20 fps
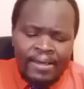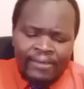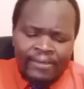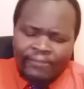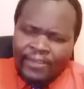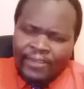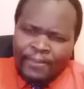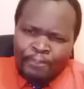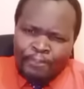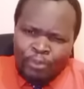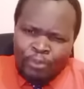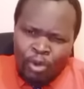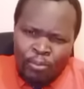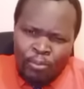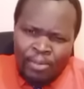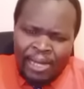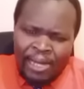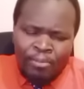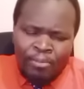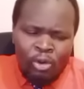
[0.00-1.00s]
The
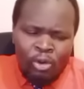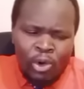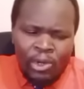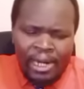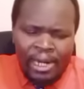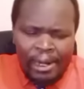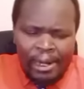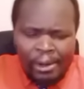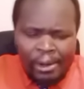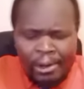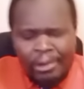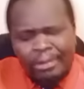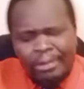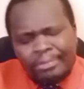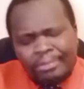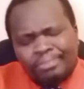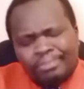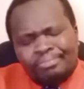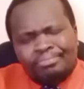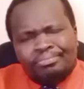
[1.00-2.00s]
problem all
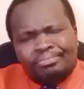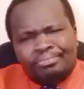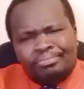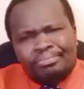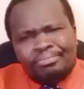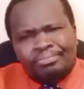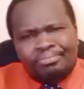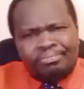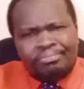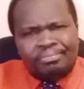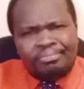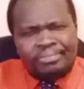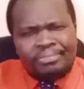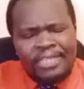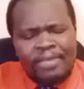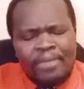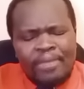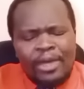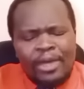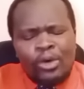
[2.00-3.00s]
along,
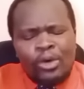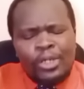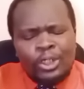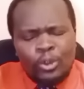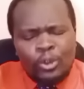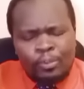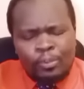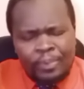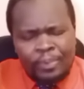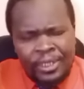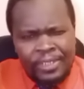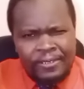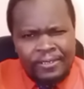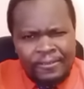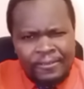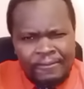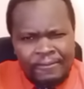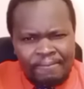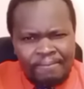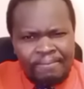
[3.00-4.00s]
in my honest
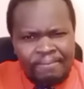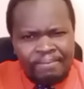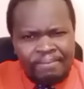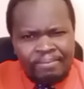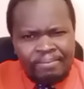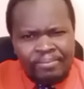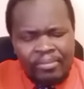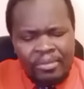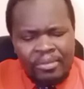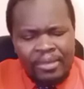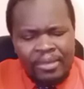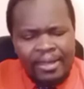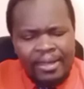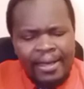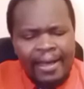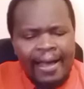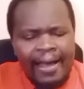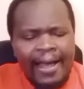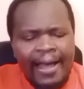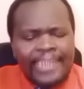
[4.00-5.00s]
opinion,
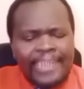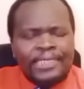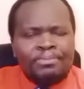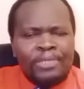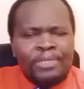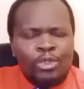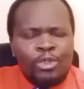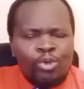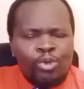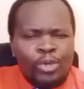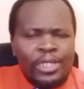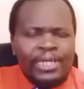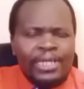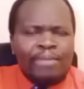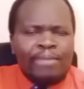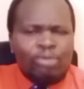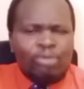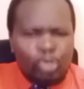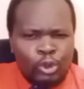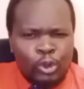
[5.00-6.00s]
has been
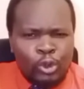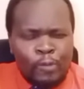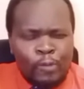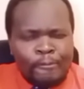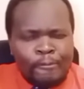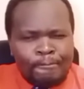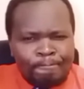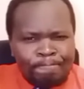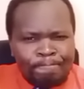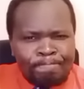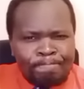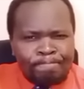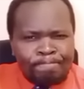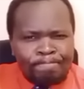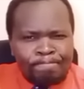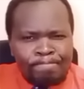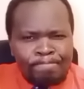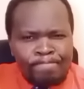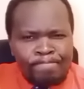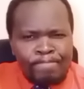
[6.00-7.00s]
William Ruto.
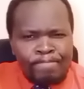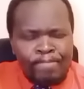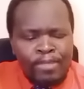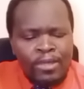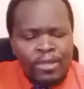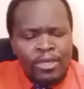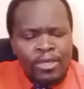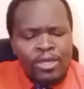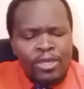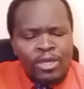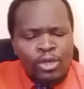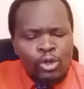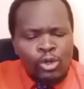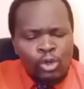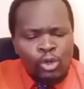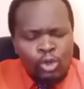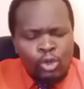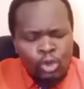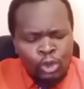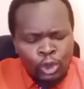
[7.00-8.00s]

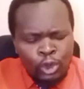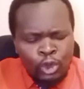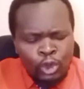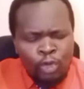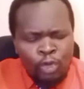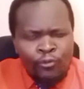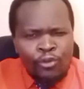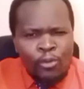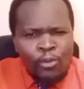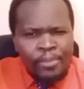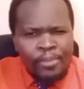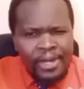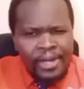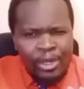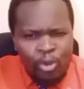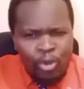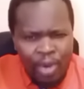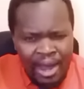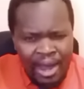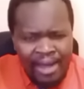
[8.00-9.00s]
Ruto from day
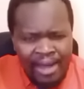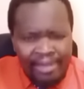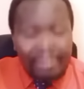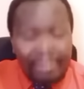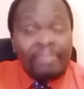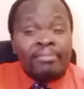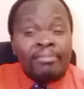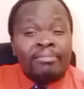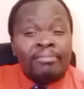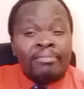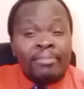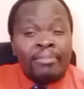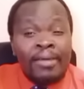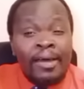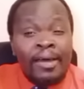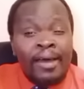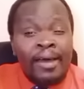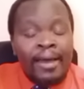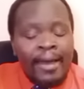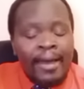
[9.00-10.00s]
one
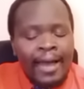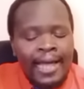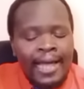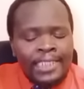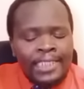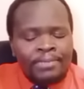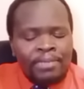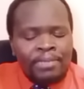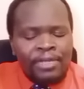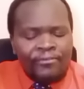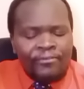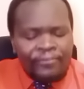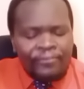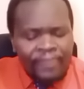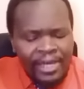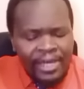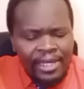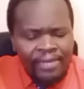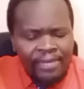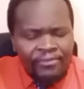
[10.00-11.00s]
has been
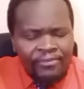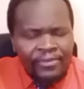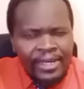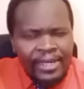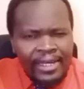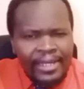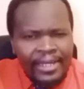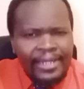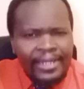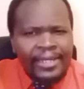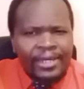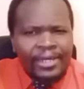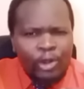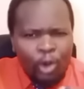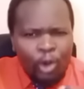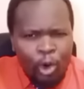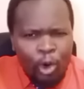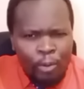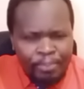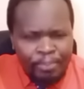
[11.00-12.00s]
very, very
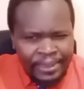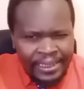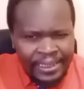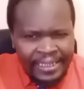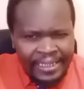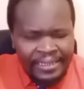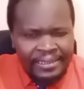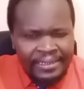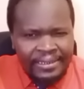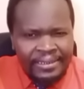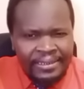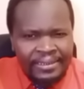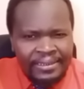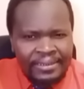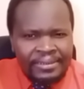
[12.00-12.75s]
incompetent.